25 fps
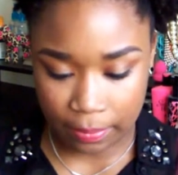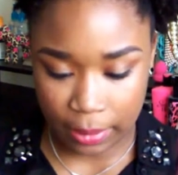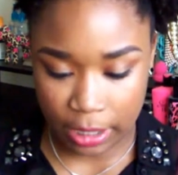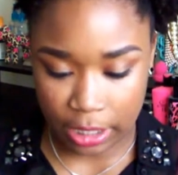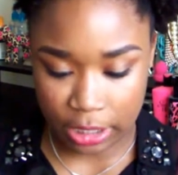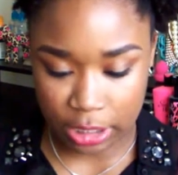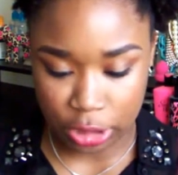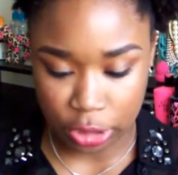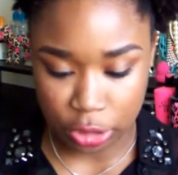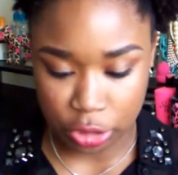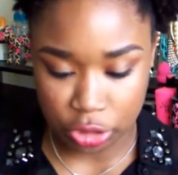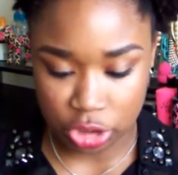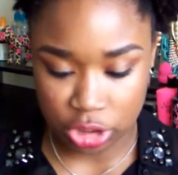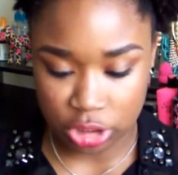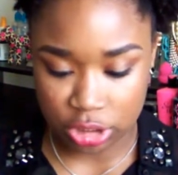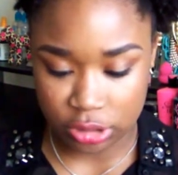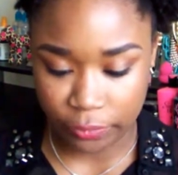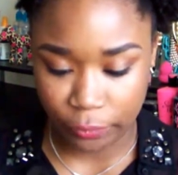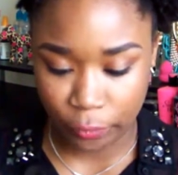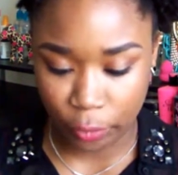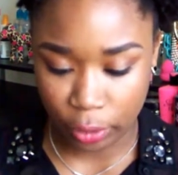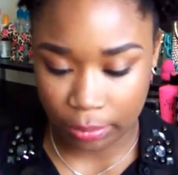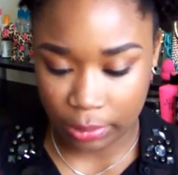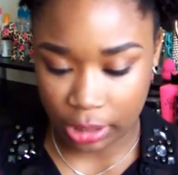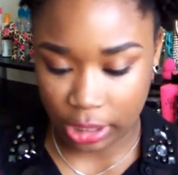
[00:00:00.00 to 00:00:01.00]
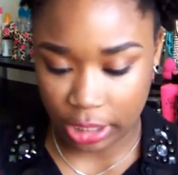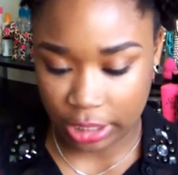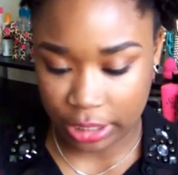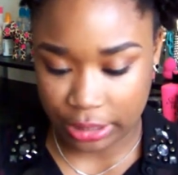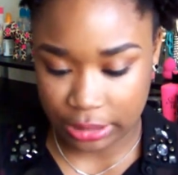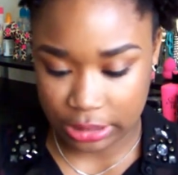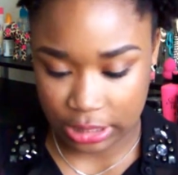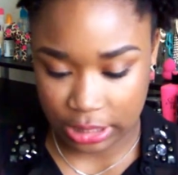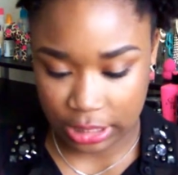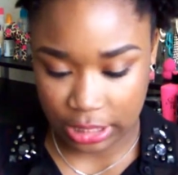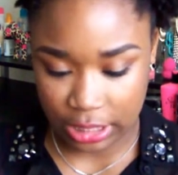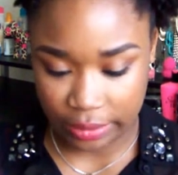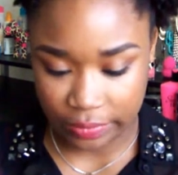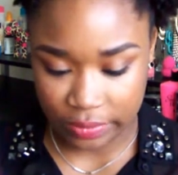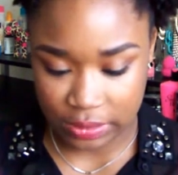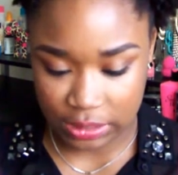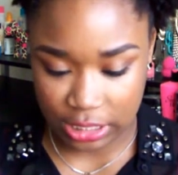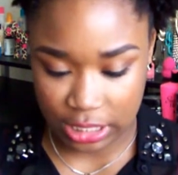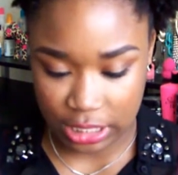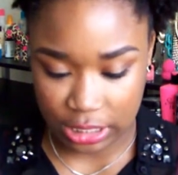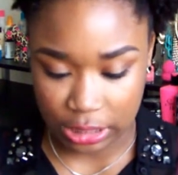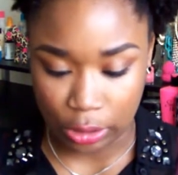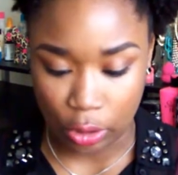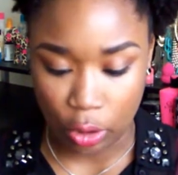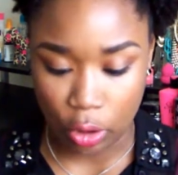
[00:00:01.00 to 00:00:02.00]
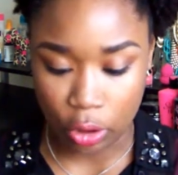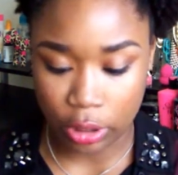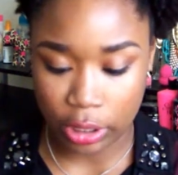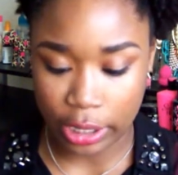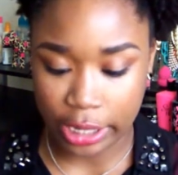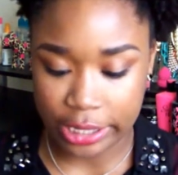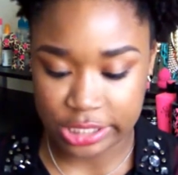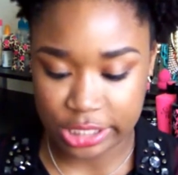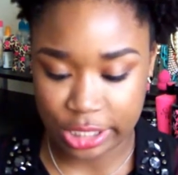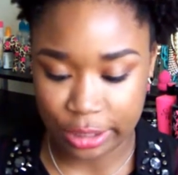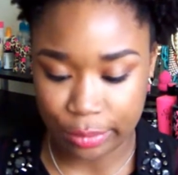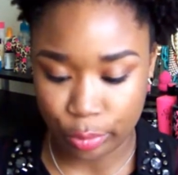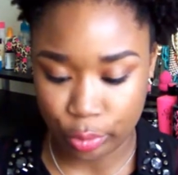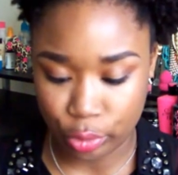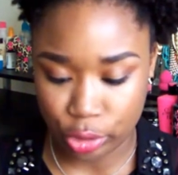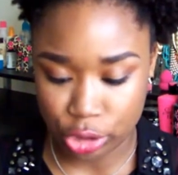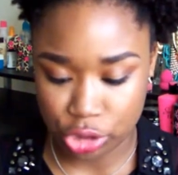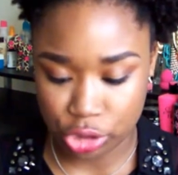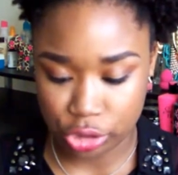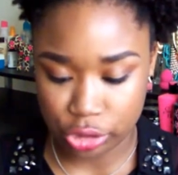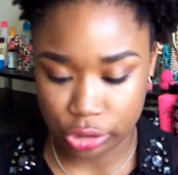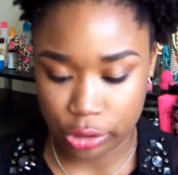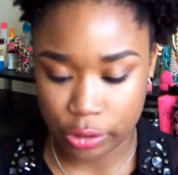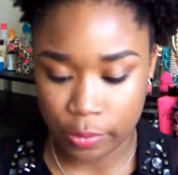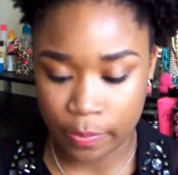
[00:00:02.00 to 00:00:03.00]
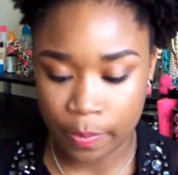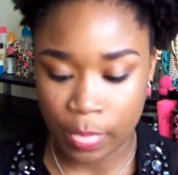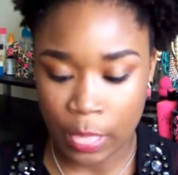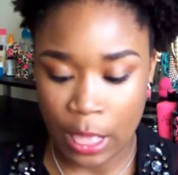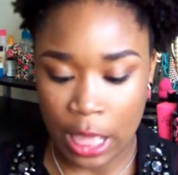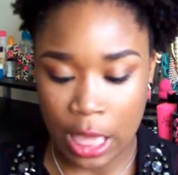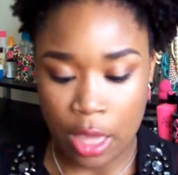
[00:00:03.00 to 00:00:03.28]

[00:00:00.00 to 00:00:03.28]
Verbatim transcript: body lotion is formulated to give skin long-lasting moisture,